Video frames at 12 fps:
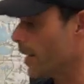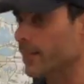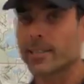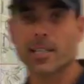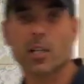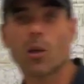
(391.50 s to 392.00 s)
There
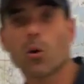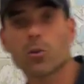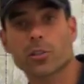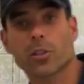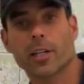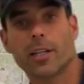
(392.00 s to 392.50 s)
is the
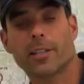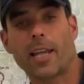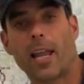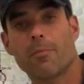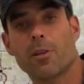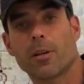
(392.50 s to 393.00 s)
closure in
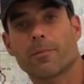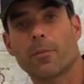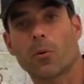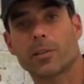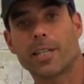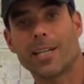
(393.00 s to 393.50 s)
Game Unit
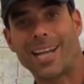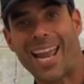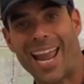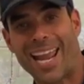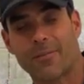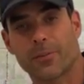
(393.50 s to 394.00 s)

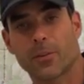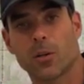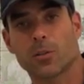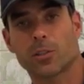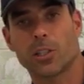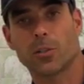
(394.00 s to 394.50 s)
14A for those of